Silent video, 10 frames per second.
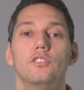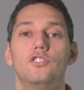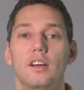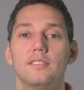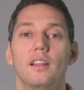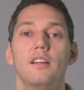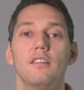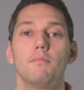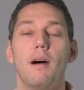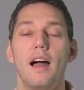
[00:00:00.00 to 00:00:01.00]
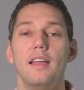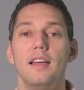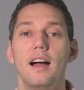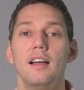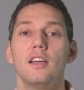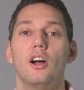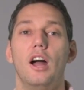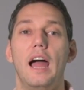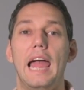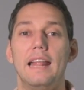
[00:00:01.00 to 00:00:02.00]
just learn Maya
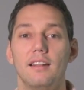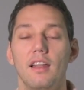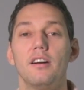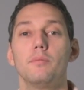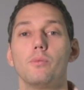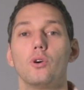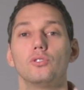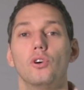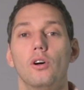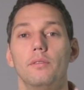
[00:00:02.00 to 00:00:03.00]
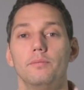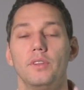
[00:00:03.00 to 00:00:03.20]
and learn Modo.